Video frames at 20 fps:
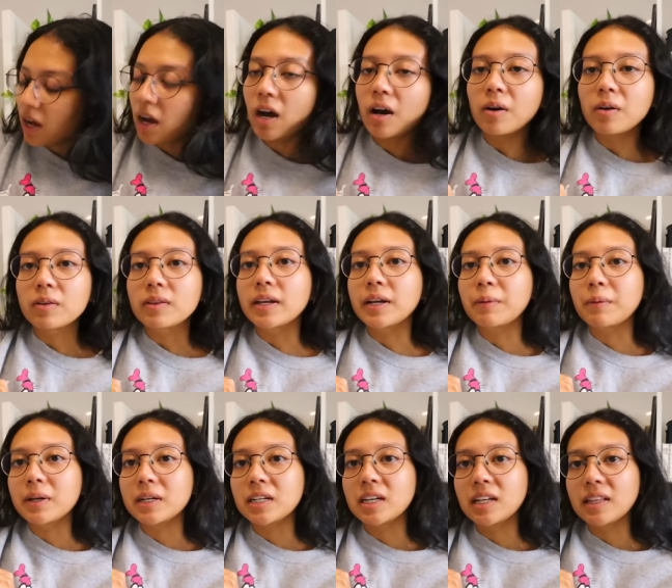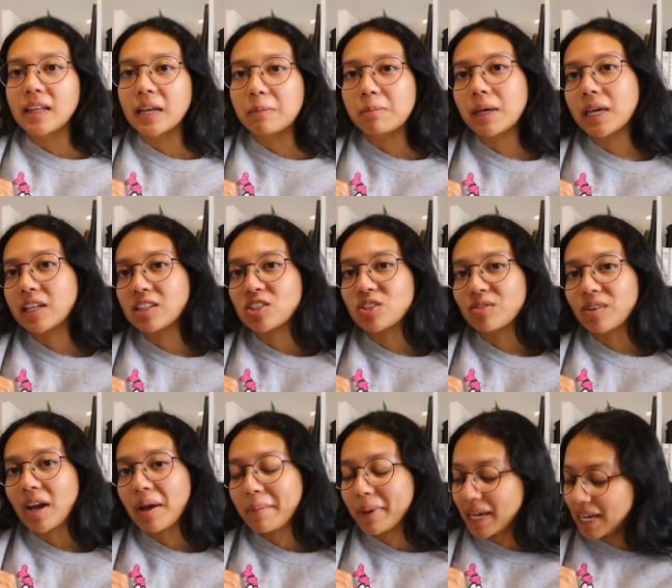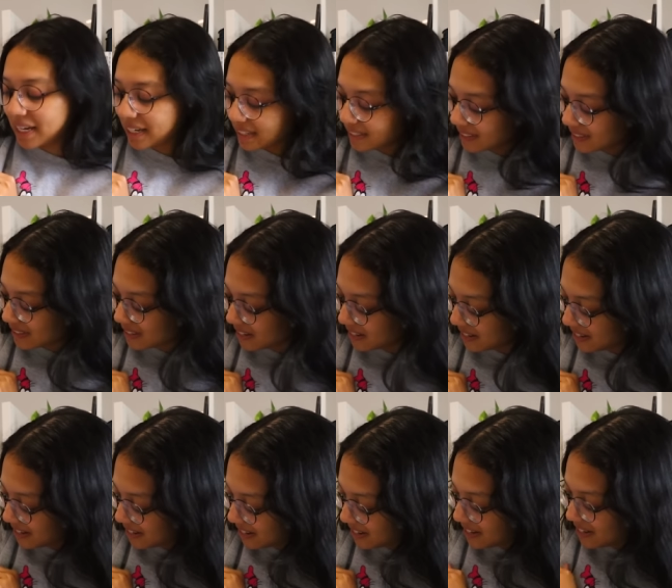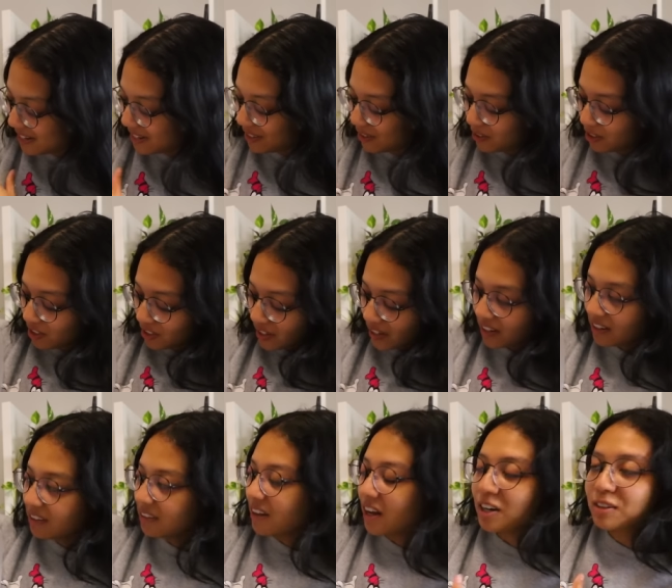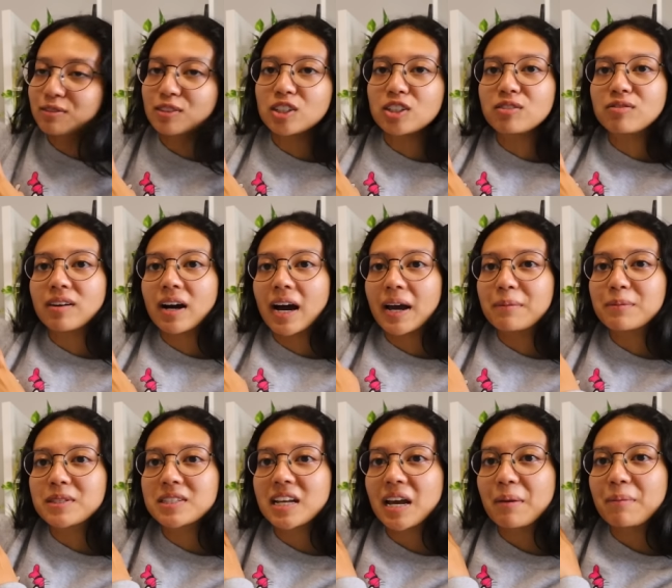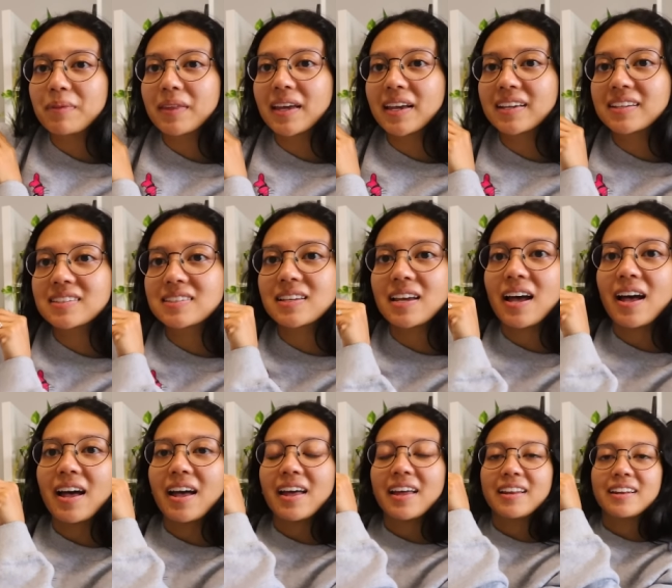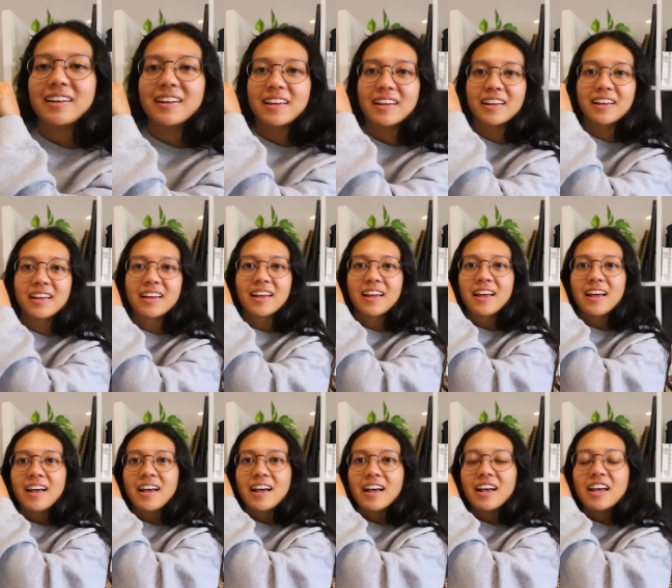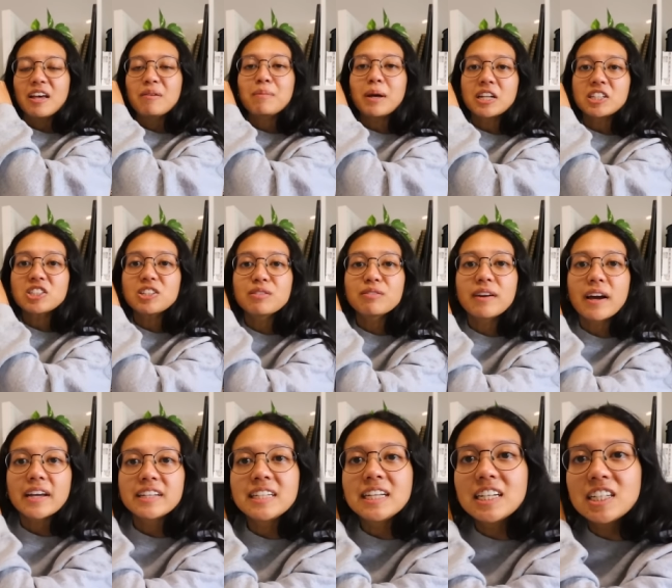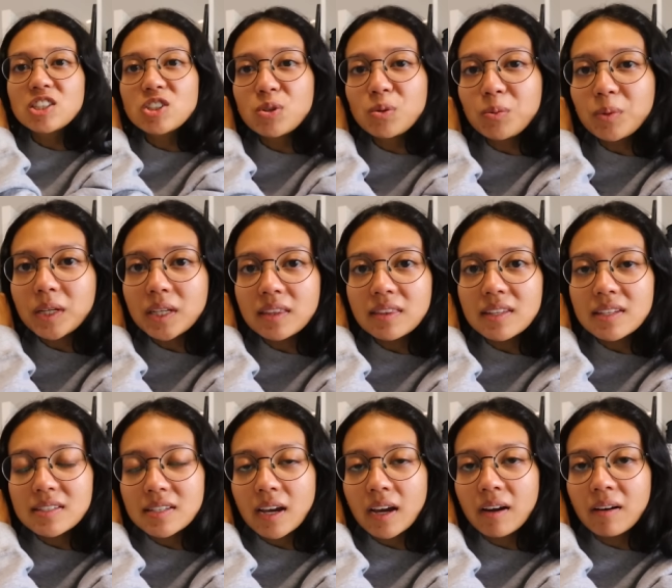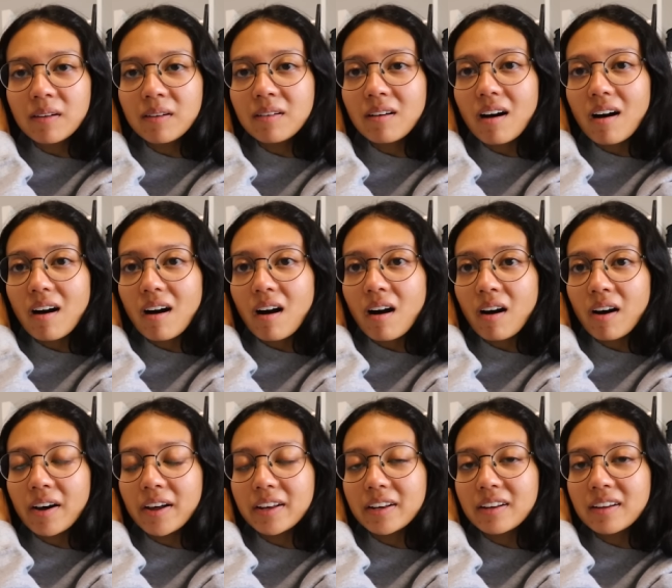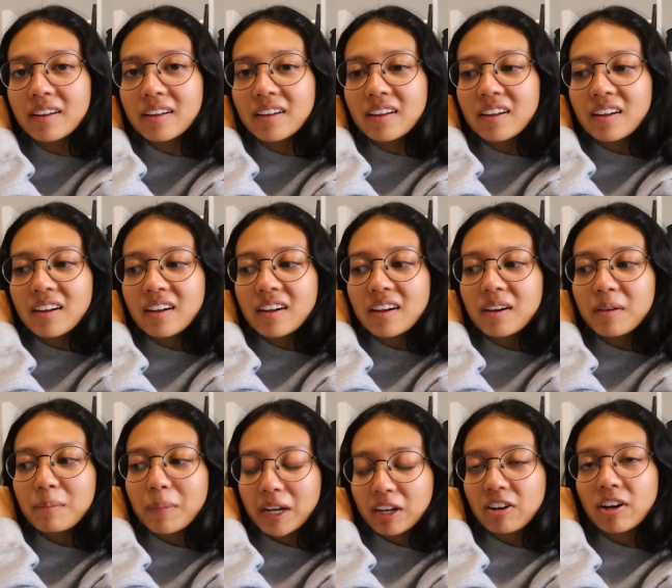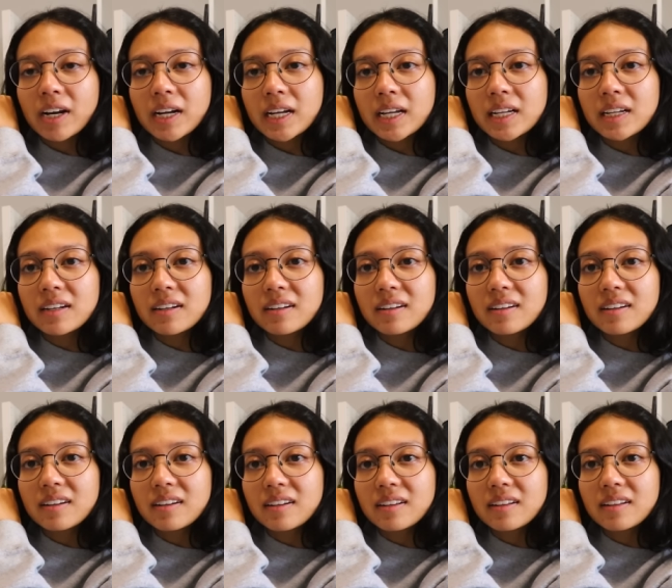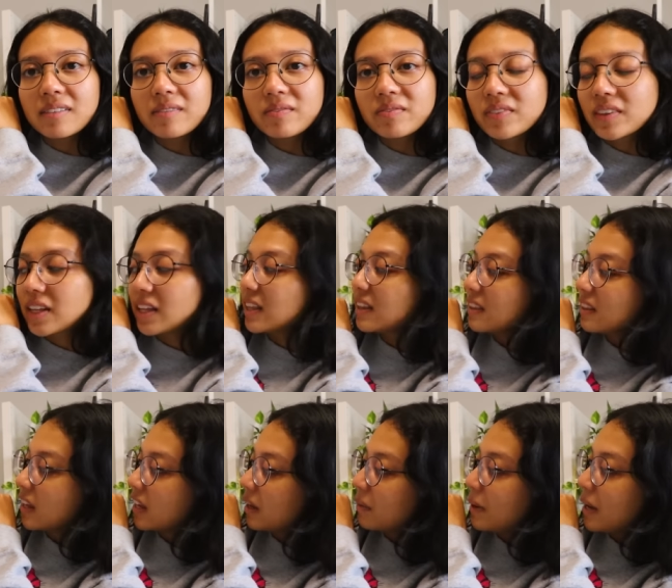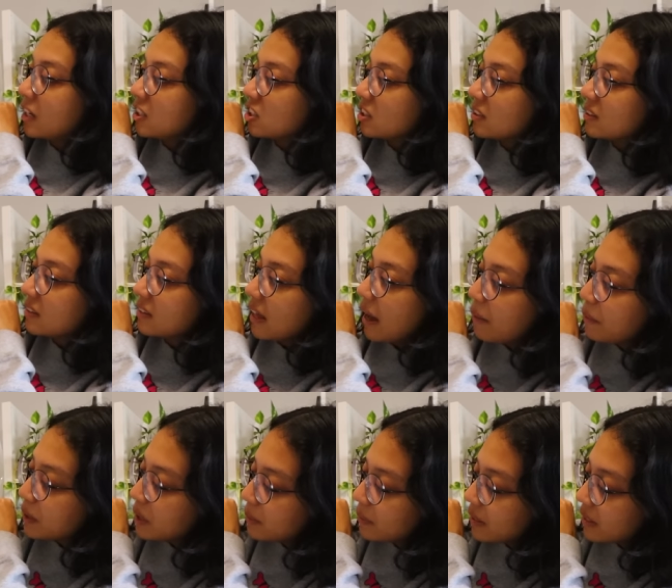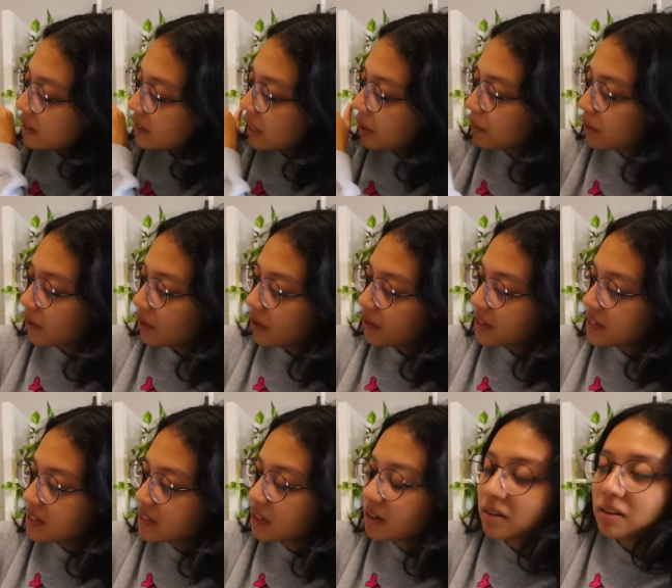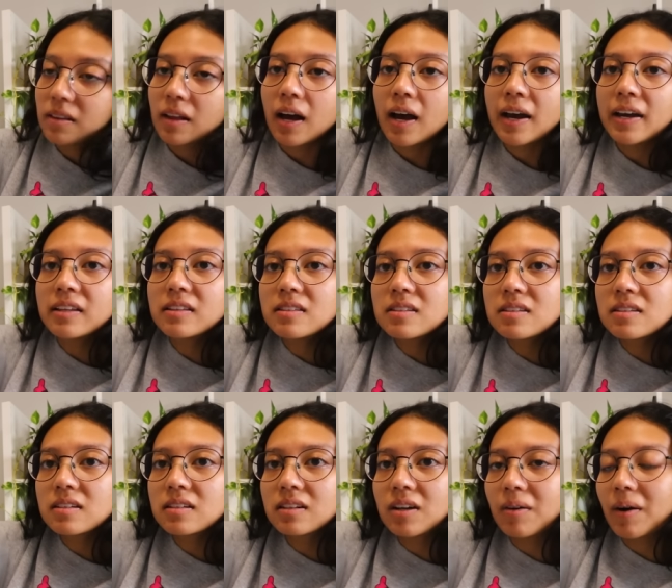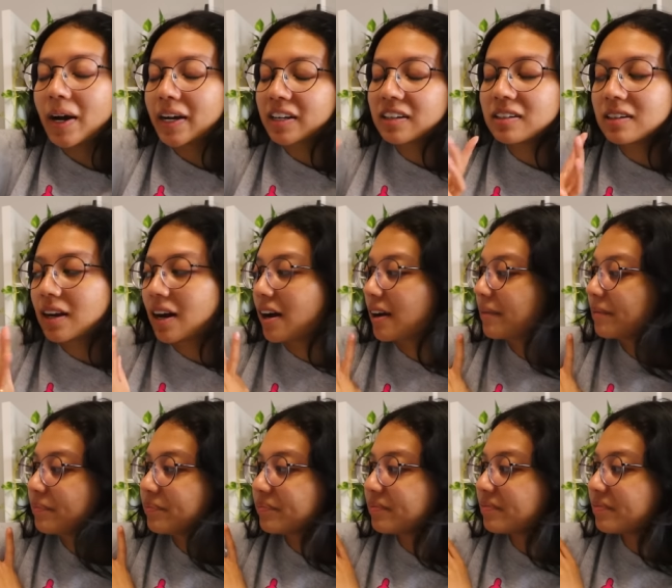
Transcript: Oh, like we're gonna like paint ceramics. There's just like a lot of good vibes type things. And Imagine if I needed to weed this out on my Cricut. Like imagine, that would have been like with all these little lines, no, I could not.